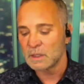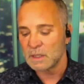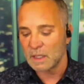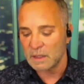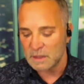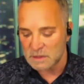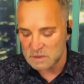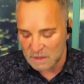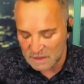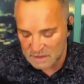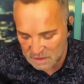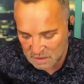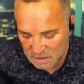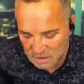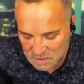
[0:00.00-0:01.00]
And I
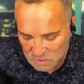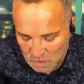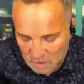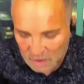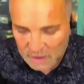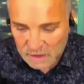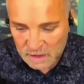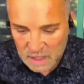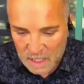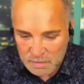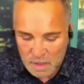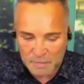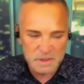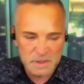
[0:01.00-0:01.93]
said, this one lady came up.